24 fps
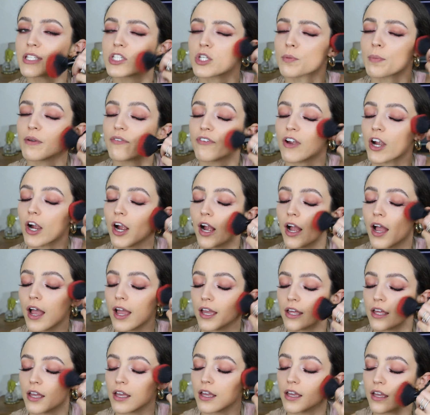to be fair,
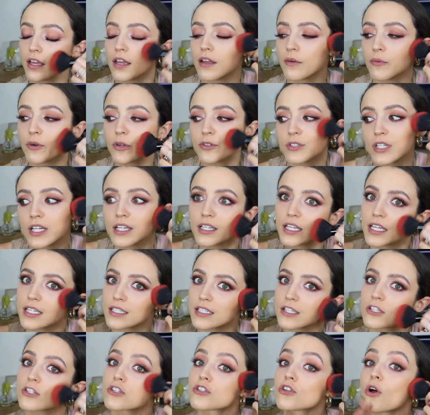I Real Techniques
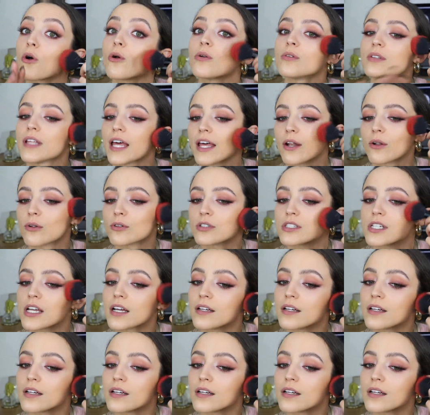is sold at Old.